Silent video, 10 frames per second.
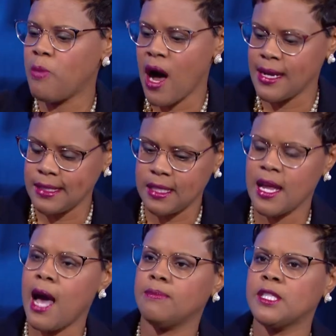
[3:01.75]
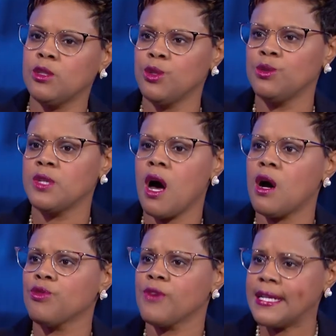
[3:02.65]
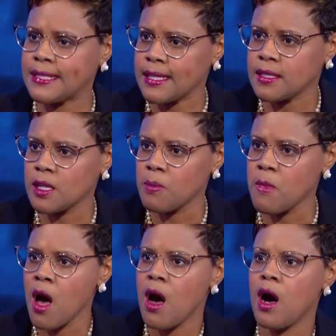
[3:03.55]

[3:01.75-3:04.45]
bias and absolute racism